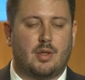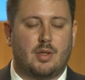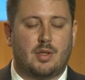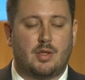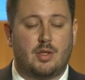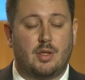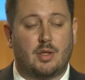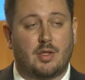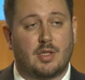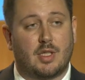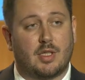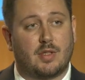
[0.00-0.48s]

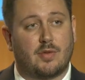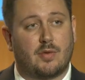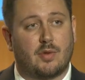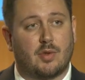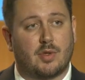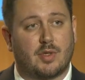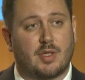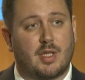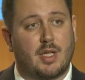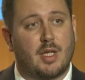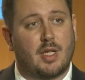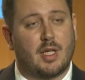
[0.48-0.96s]

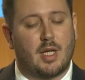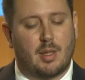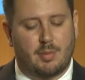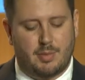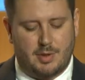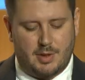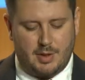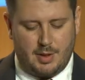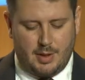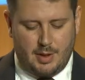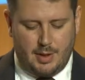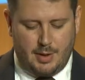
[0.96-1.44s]
successful
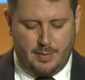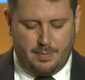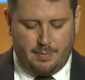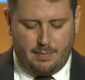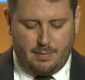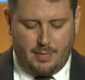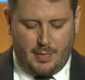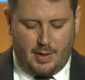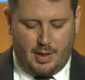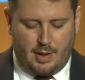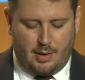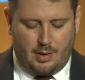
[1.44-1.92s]
scale-ups
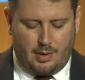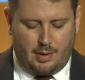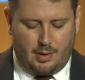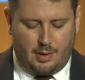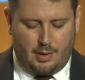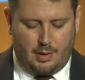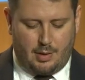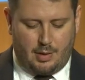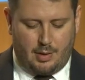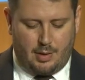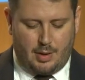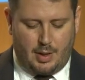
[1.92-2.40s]

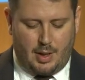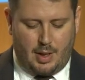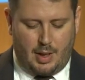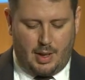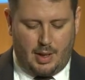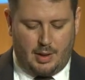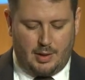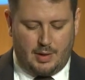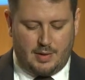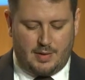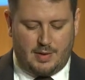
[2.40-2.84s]
and